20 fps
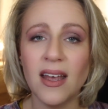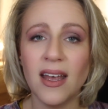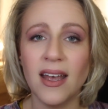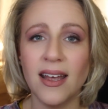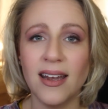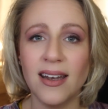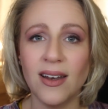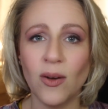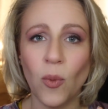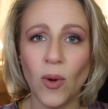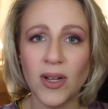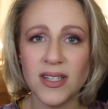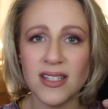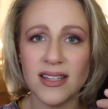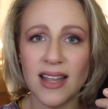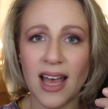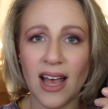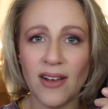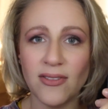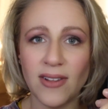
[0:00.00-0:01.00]
And
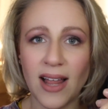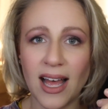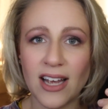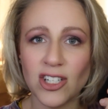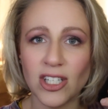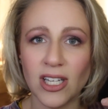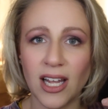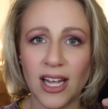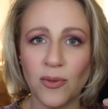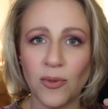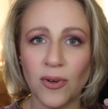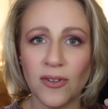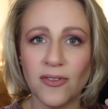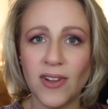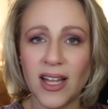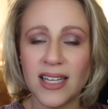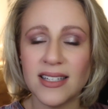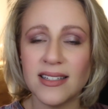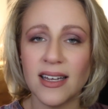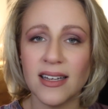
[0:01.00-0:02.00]
once that flashlight
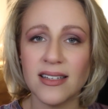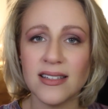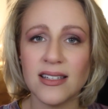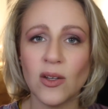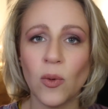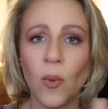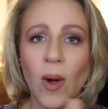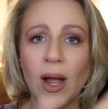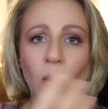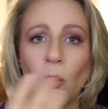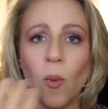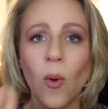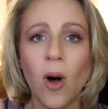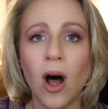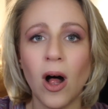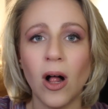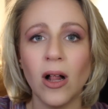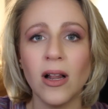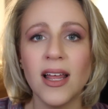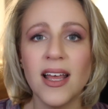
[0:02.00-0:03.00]
reflects against the white
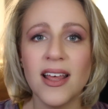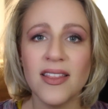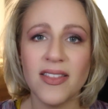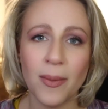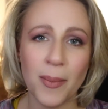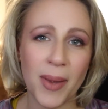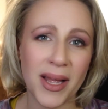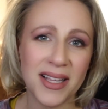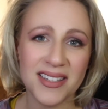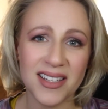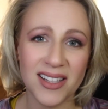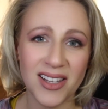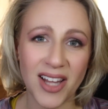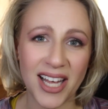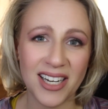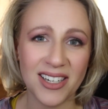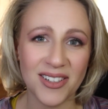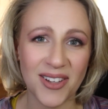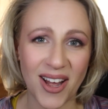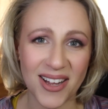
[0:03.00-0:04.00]
wall, that makes the
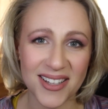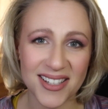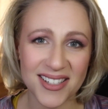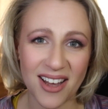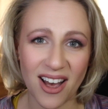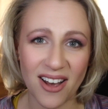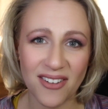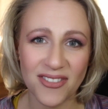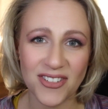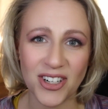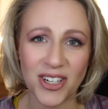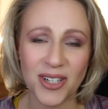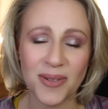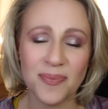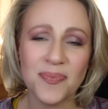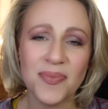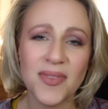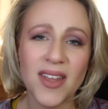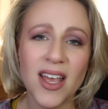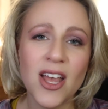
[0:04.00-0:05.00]
light a lot
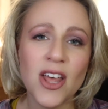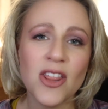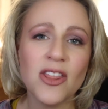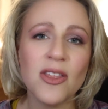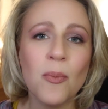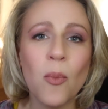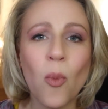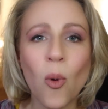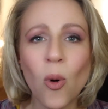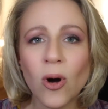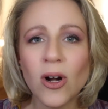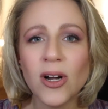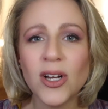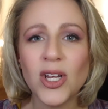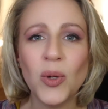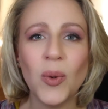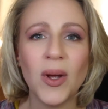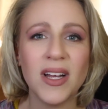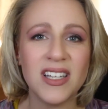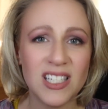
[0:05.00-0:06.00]
softer. The more
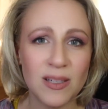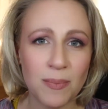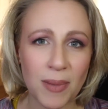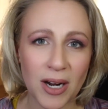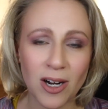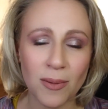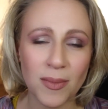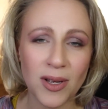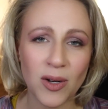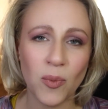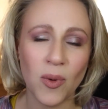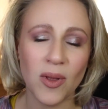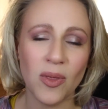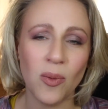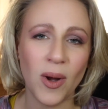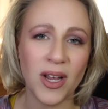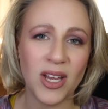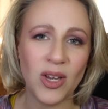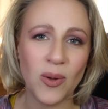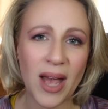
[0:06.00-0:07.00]
you experiment
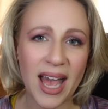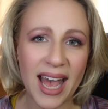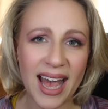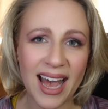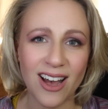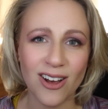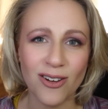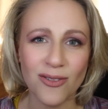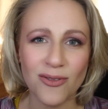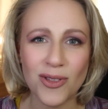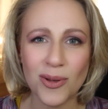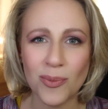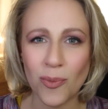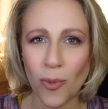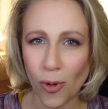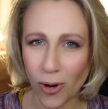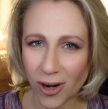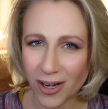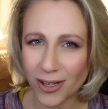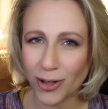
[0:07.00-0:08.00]
with what you have, the
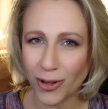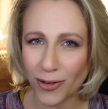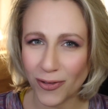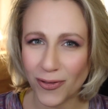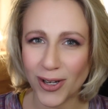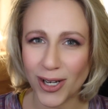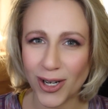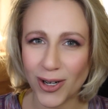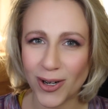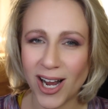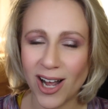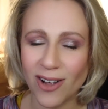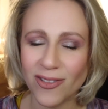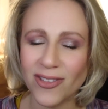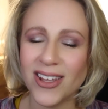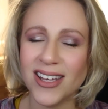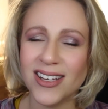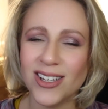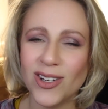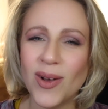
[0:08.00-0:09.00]
more you'll figure
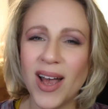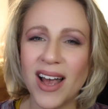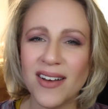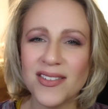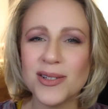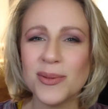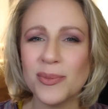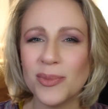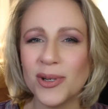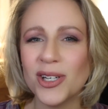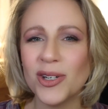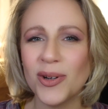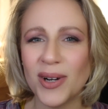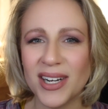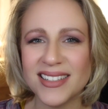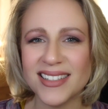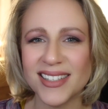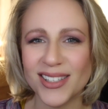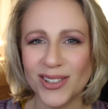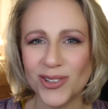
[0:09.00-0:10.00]
out that you have some pretty
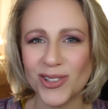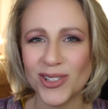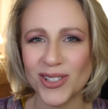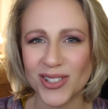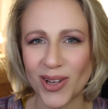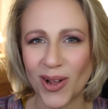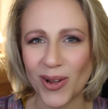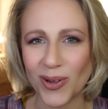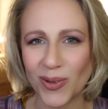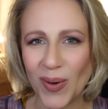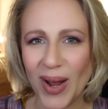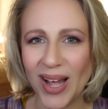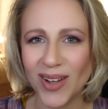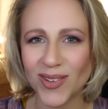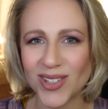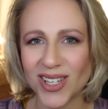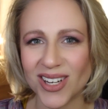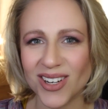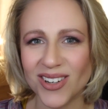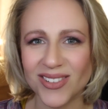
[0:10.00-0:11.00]
great solutions all
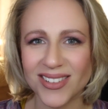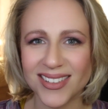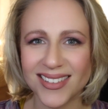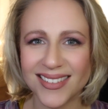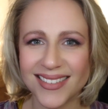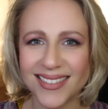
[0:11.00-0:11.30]
around you.